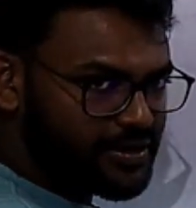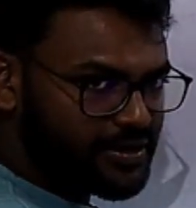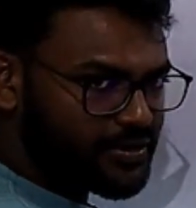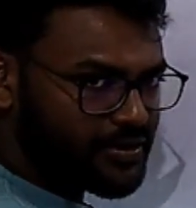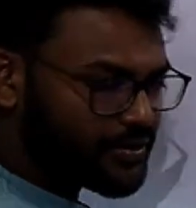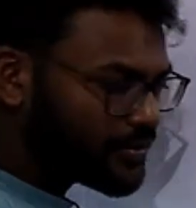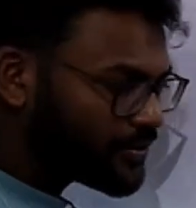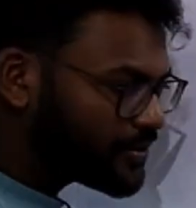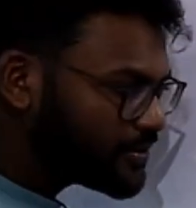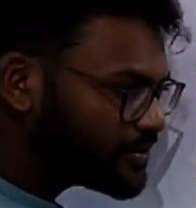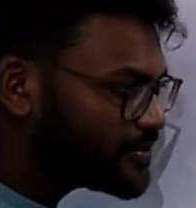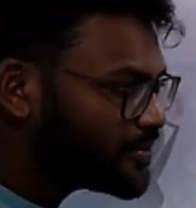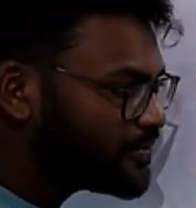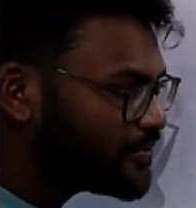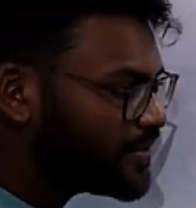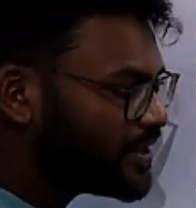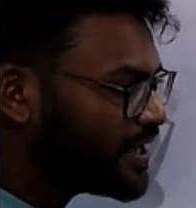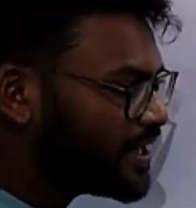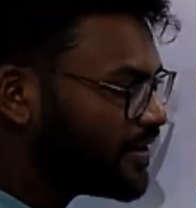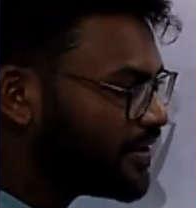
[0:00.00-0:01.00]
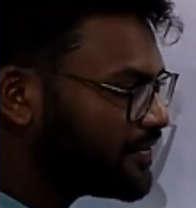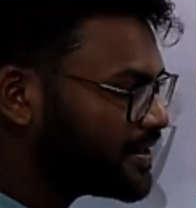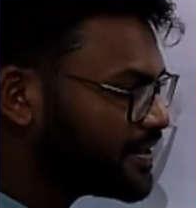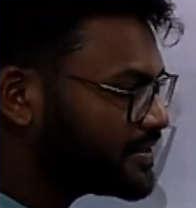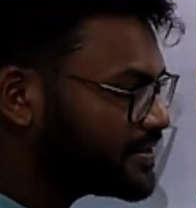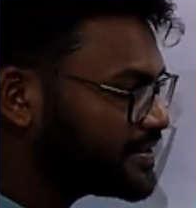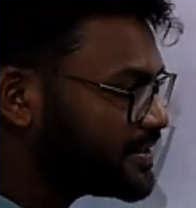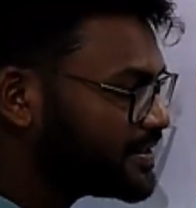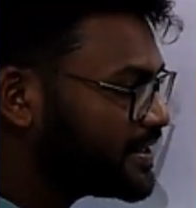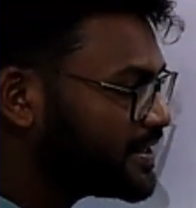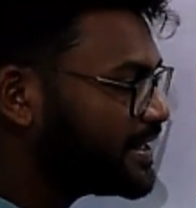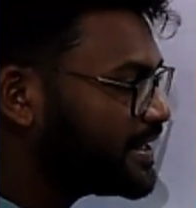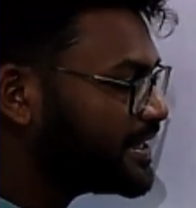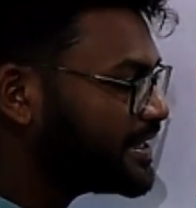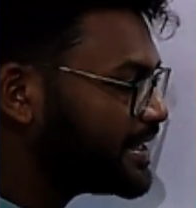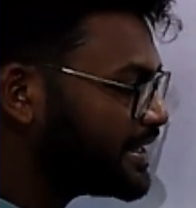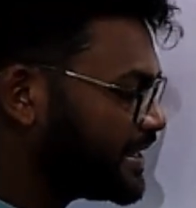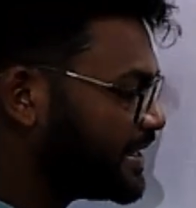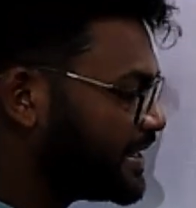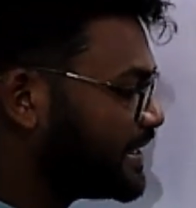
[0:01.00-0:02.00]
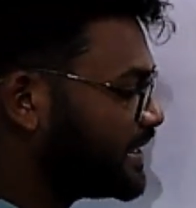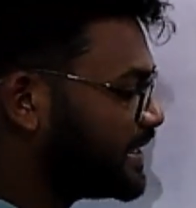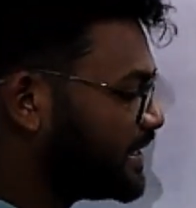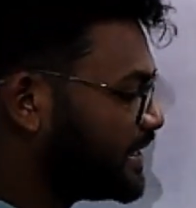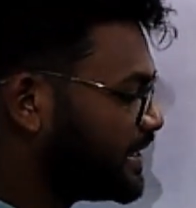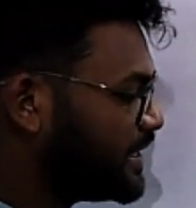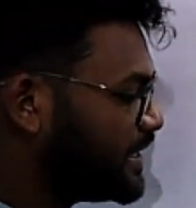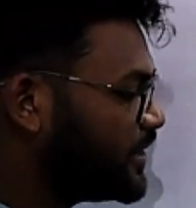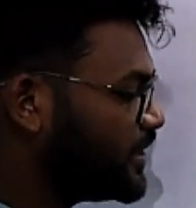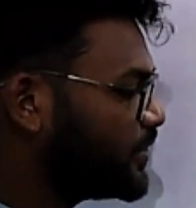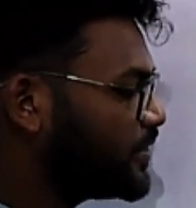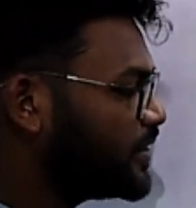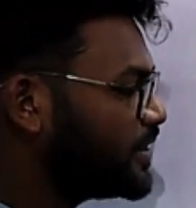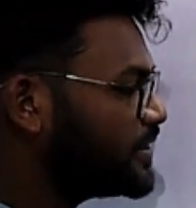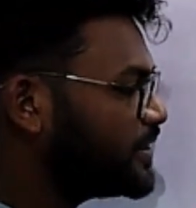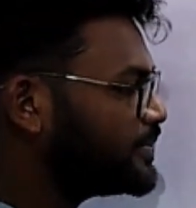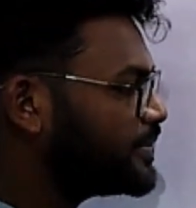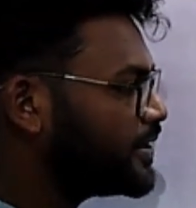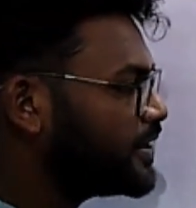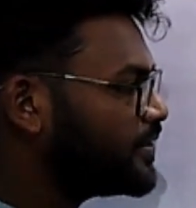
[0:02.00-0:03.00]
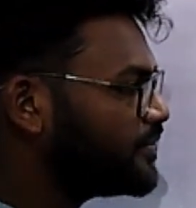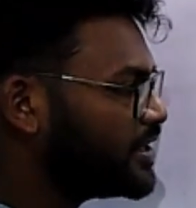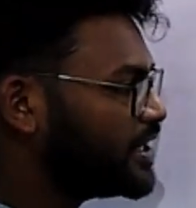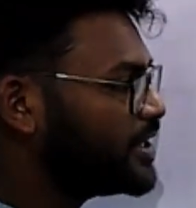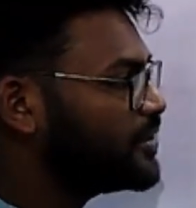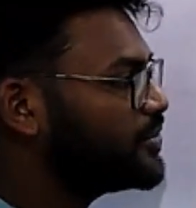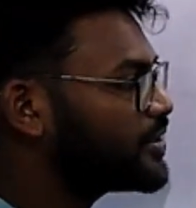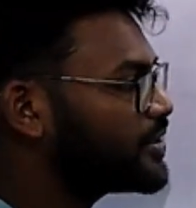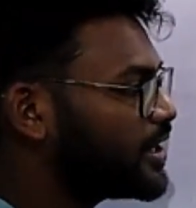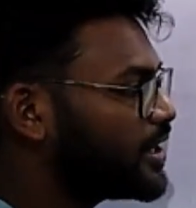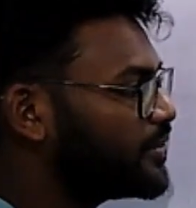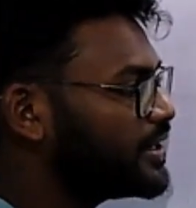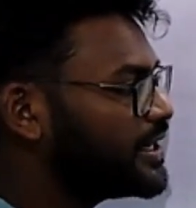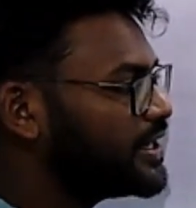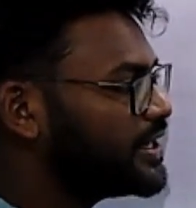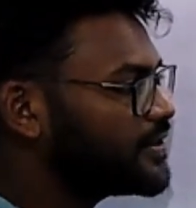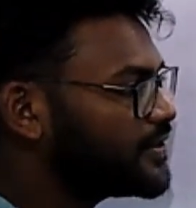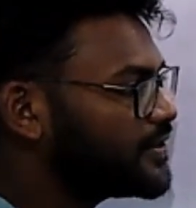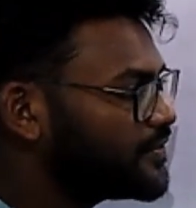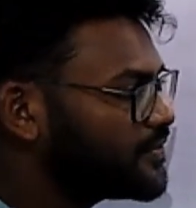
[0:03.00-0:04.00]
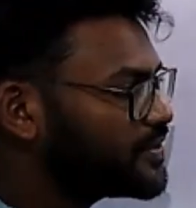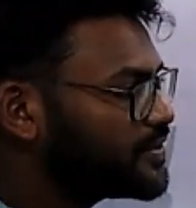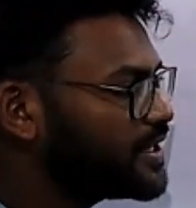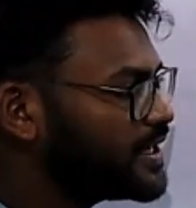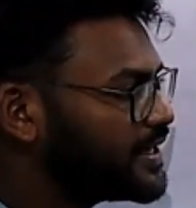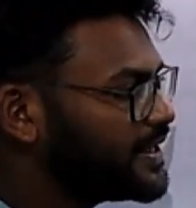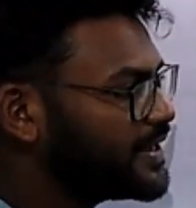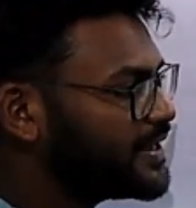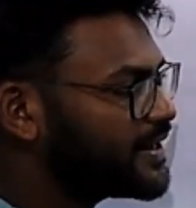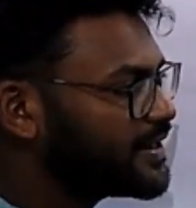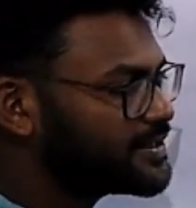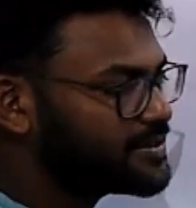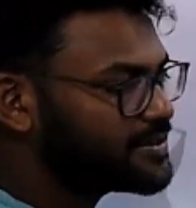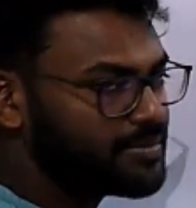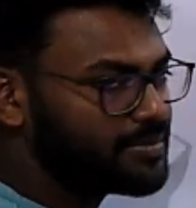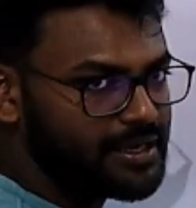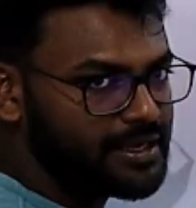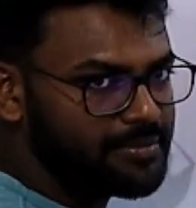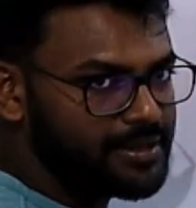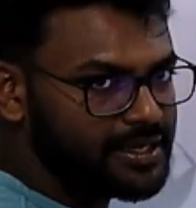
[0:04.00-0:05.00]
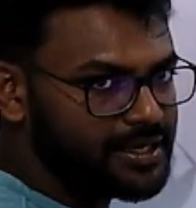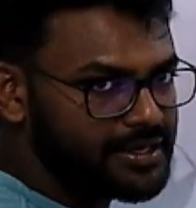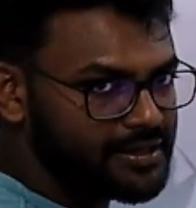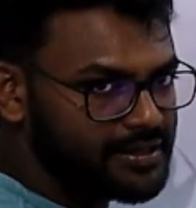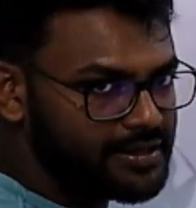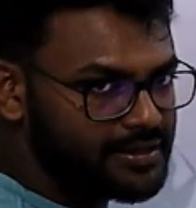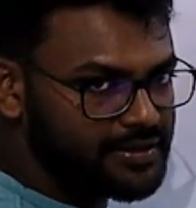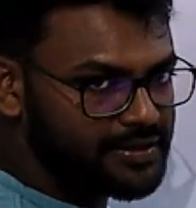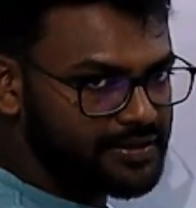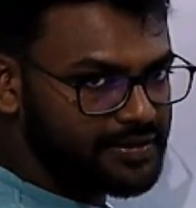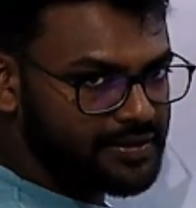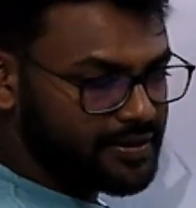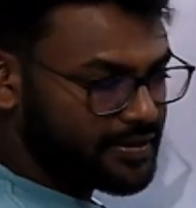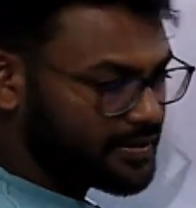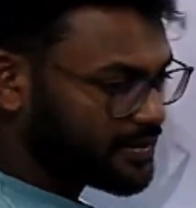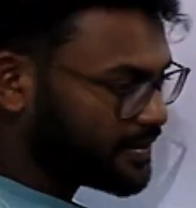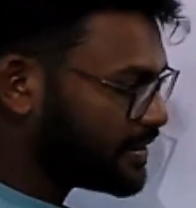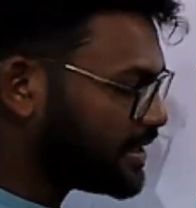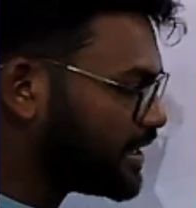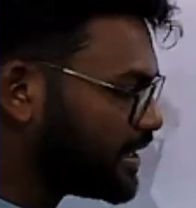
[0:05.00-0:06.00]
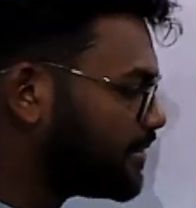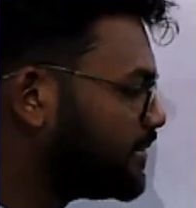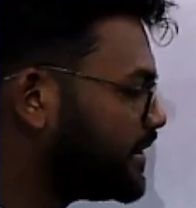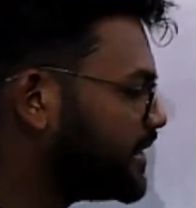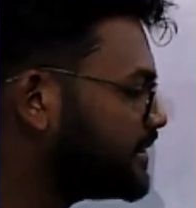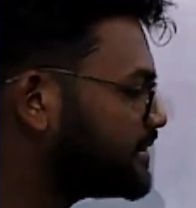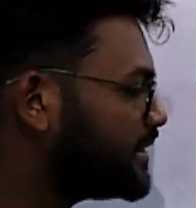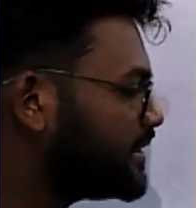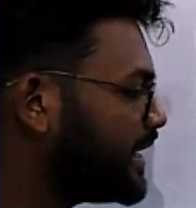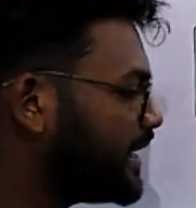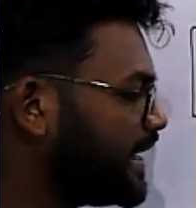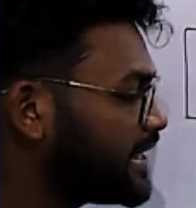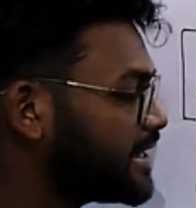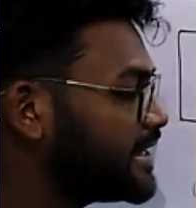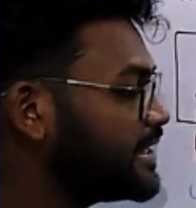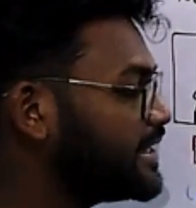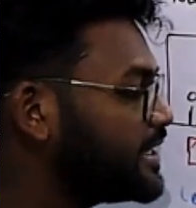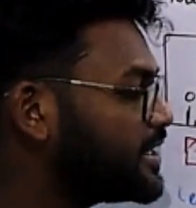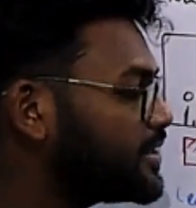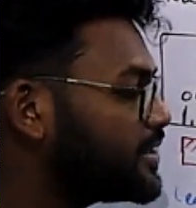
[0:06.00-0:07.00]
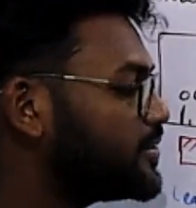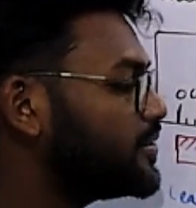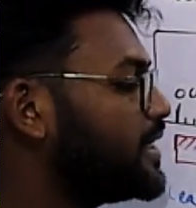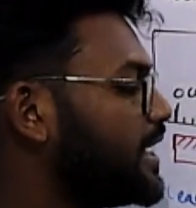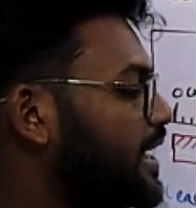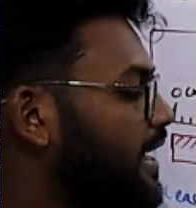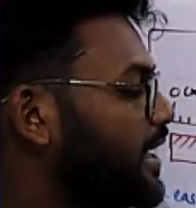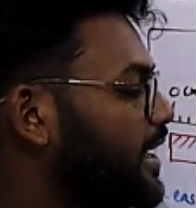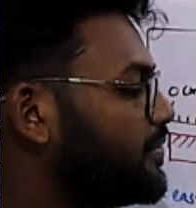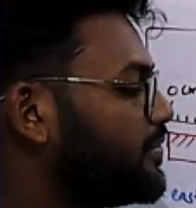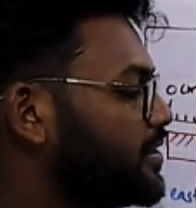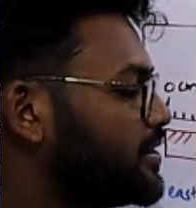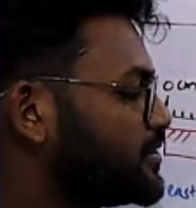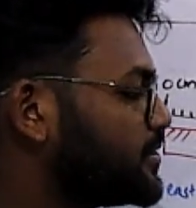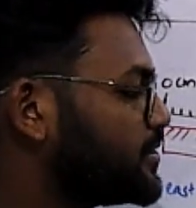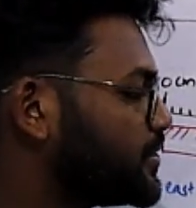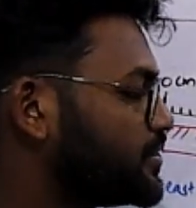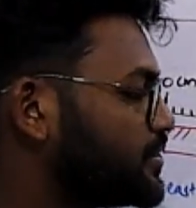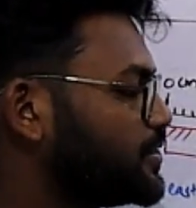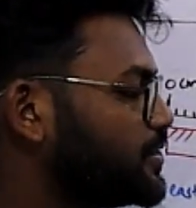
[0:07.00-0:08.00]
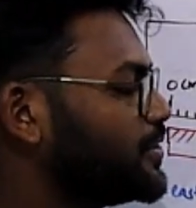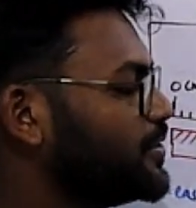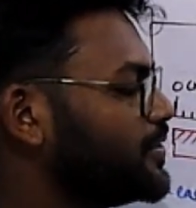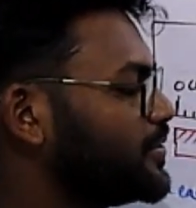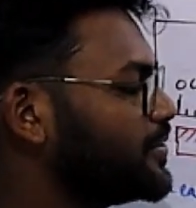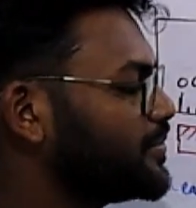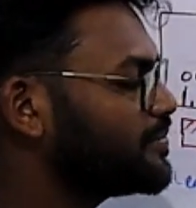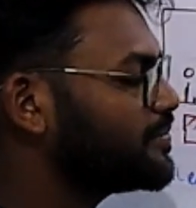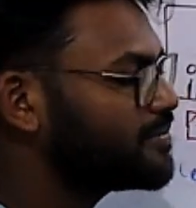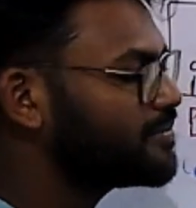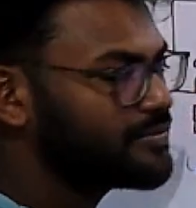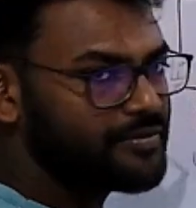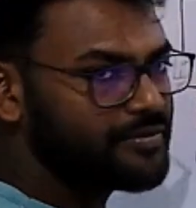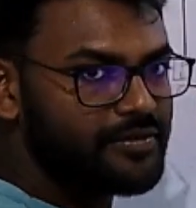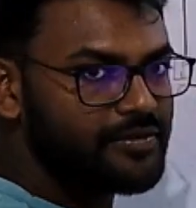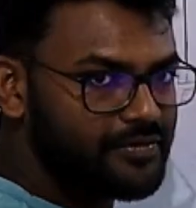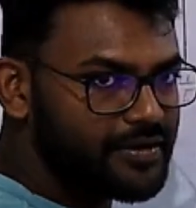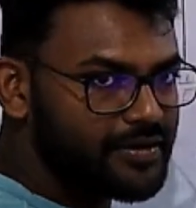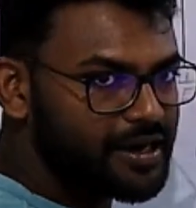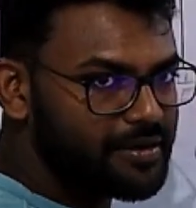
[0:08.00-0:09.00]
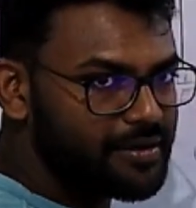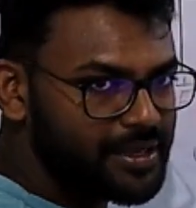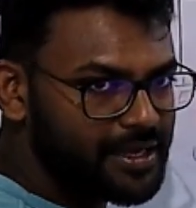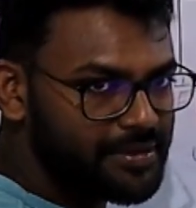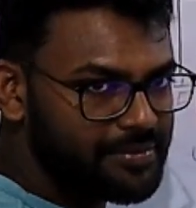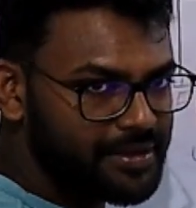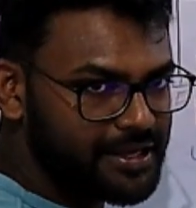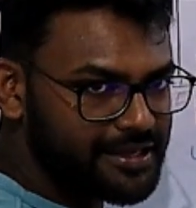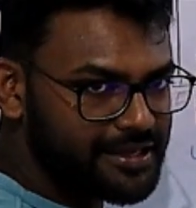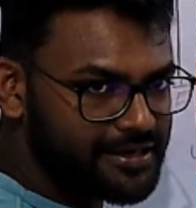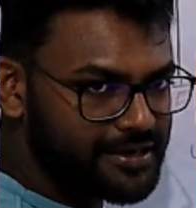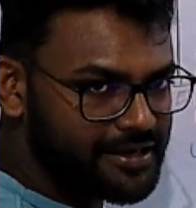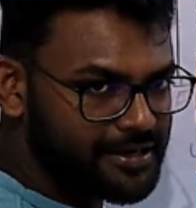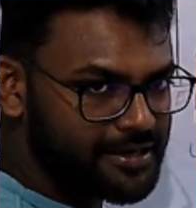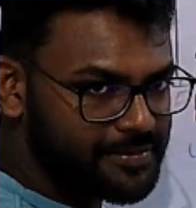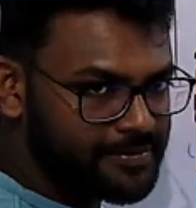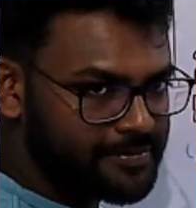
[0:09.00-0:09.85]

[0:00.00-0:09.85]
Also we have considered, due to this one, we need to round it off to the nearest millimeter. That means the error it could have is also 1 millimeter, right?